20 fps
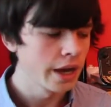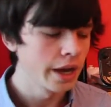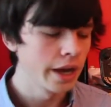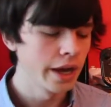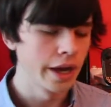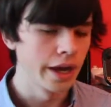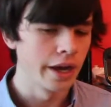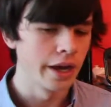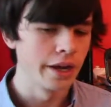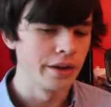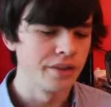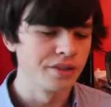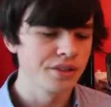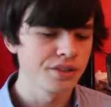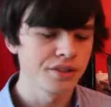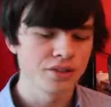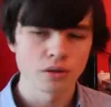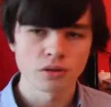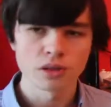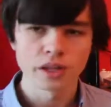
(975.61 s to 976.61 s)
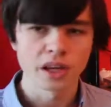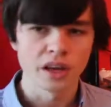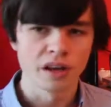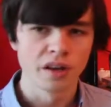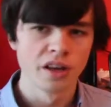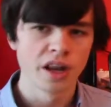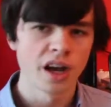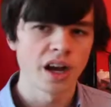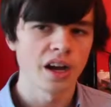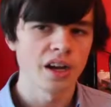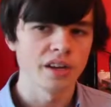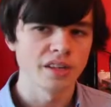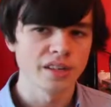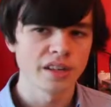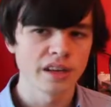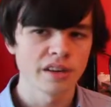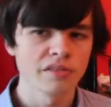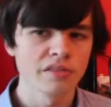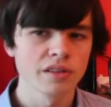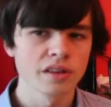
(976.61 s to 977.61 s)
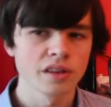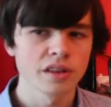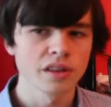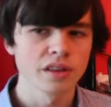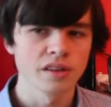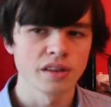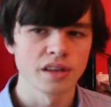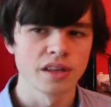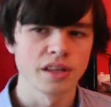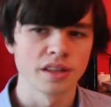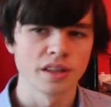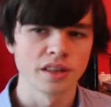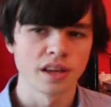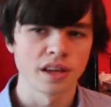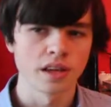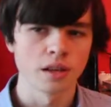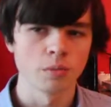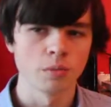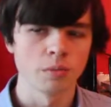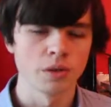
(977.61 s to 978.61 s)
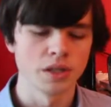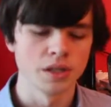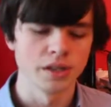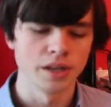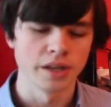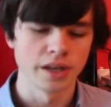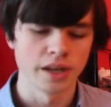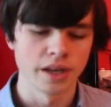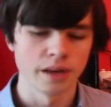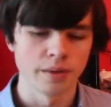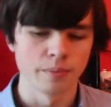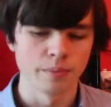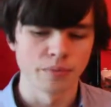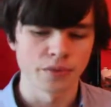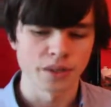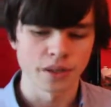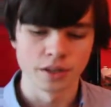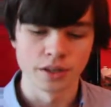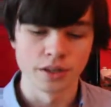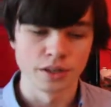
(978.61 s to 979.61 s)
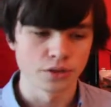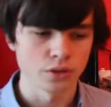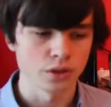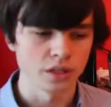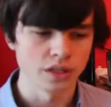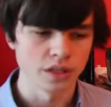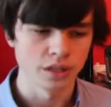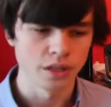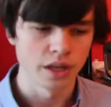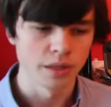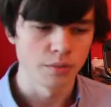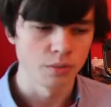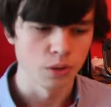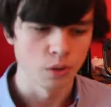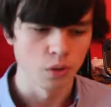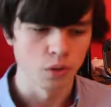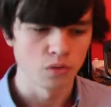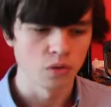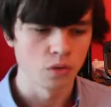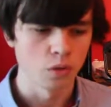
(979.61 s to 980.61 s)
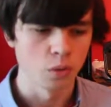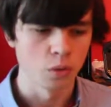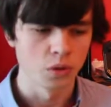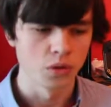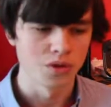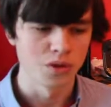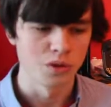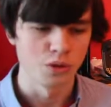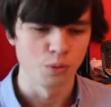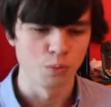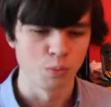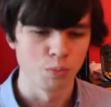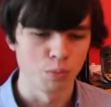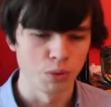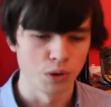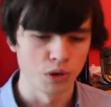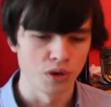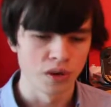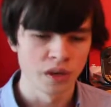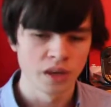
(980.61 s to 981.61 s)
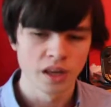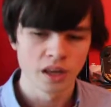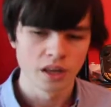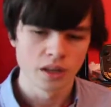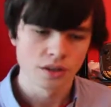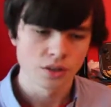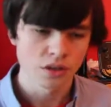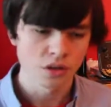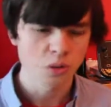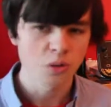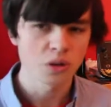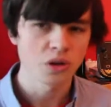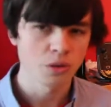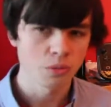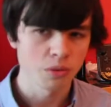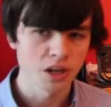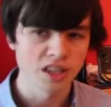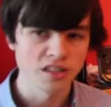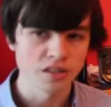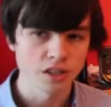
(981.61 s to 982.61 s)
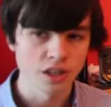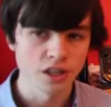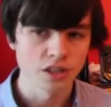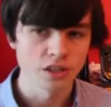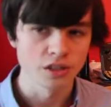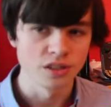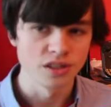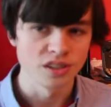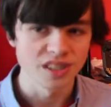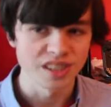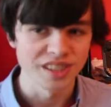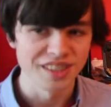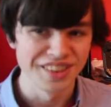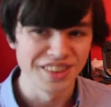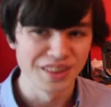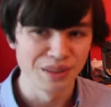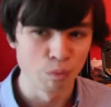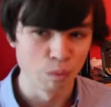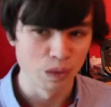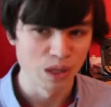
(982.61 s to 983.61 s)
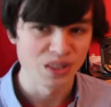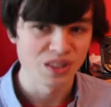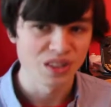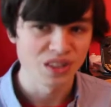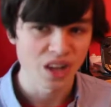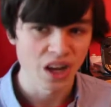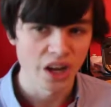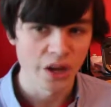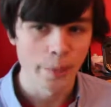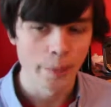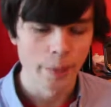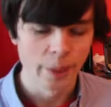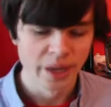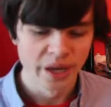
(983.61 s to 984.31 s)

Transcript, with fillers: Uh, so yeah, I definitely think that'll be um, an interesting game to look forward to, but Tokyo Mirage Sessions in the meantime